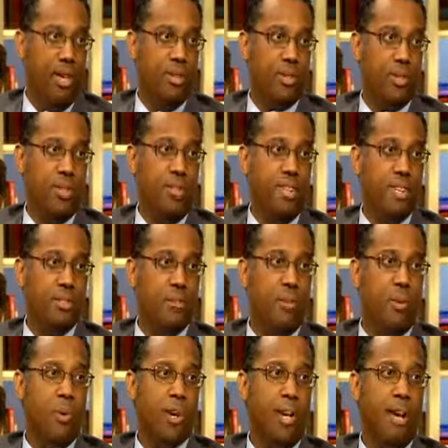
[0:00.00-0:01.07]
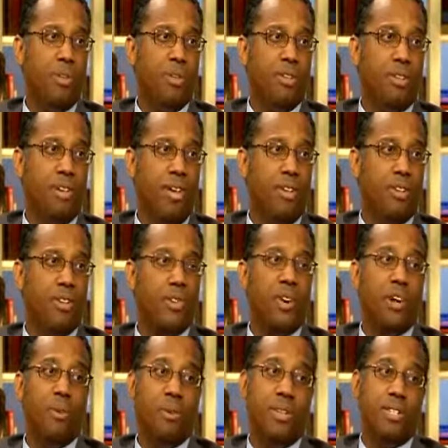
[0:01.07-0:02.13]
So at this point, I would say you're
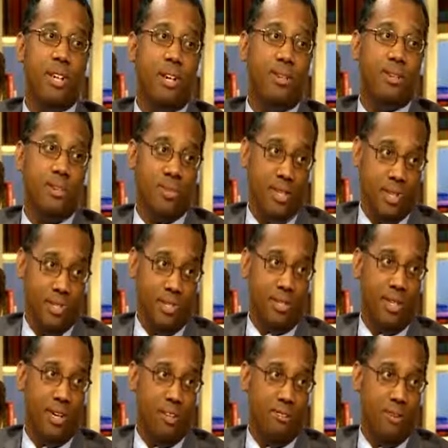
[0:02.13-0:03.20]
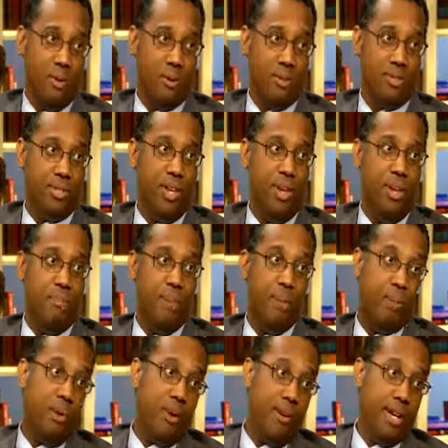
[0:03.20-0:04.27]
trying to reach out to those undecided voters.
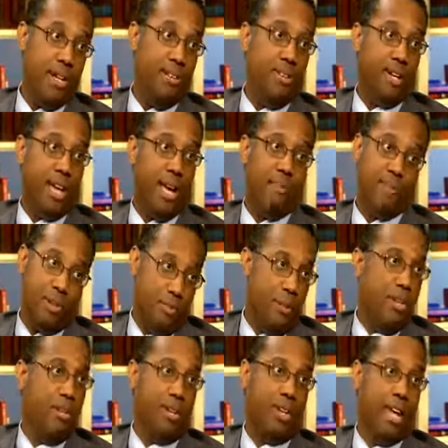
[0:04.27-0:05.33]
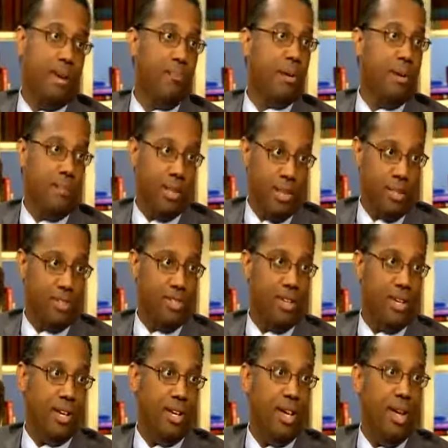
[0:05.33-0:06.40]
People are already in your camp. They'll be in your camp come Election
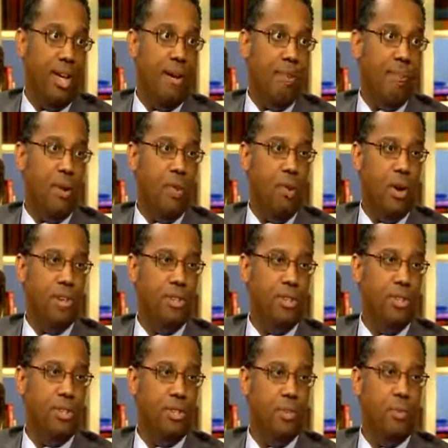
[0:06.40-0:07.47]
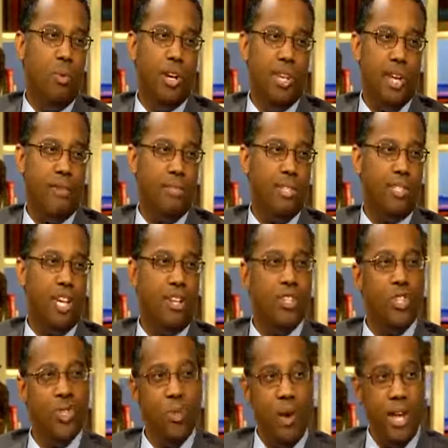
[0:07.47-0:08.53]
Day. But what do you do? What do you have to say to
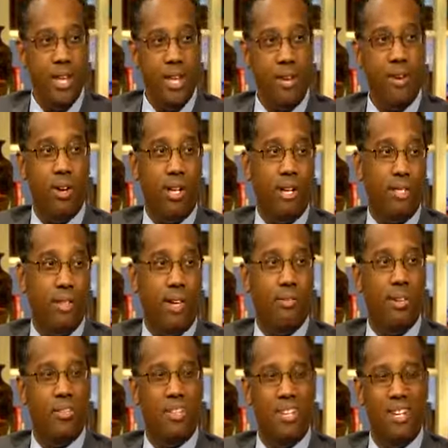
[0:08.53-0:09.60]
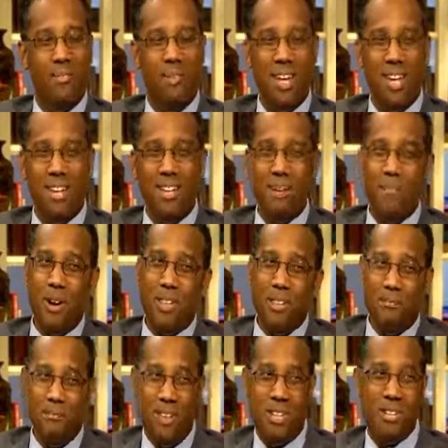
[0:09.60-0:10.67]
sway that audience out there saying, well, I'm on
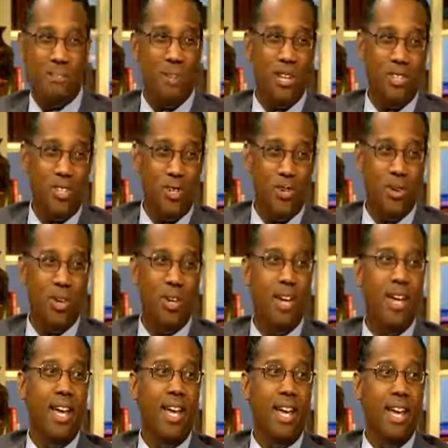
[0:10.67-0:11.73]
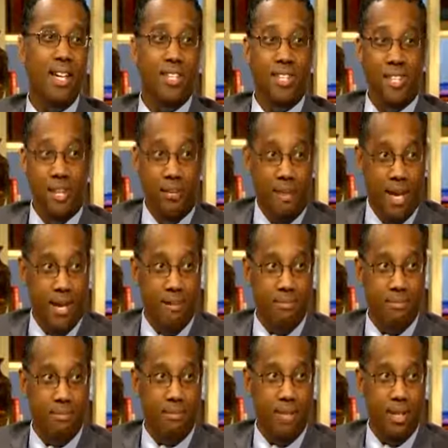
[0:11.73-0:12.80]
the fence, I'm not sure? Is it the debate?
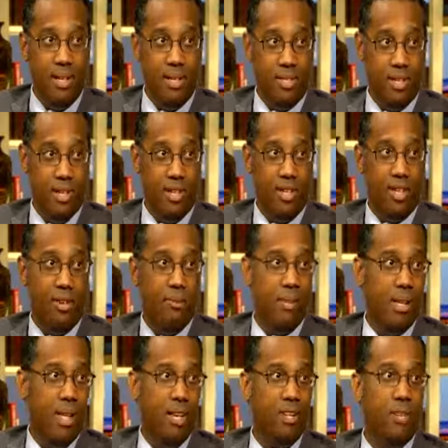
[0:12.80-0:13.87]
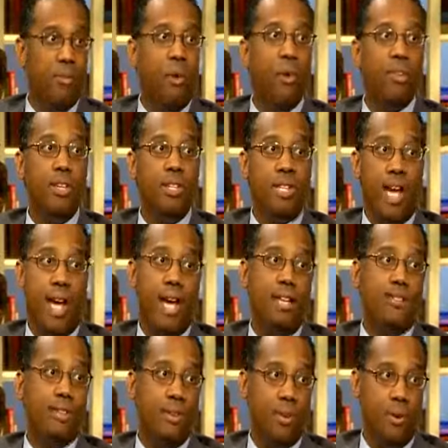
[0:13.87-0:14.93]
Is it an accumulation of all these
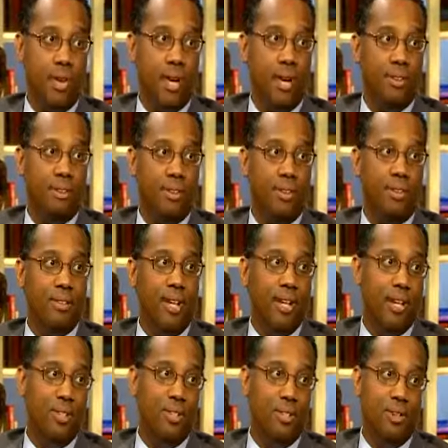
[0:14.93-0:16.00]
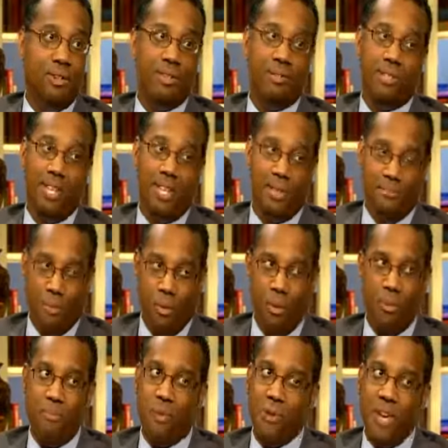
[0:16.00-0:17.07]
ads that are going out there? And as you know, it's getting
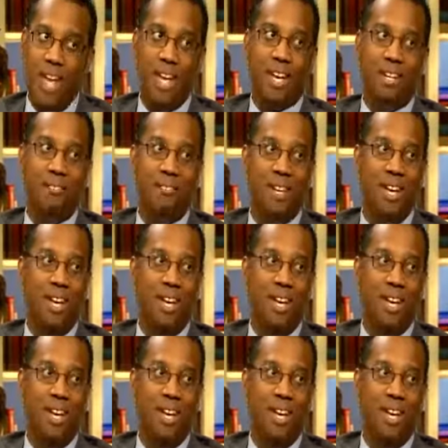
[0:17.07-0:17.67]
more and more negative.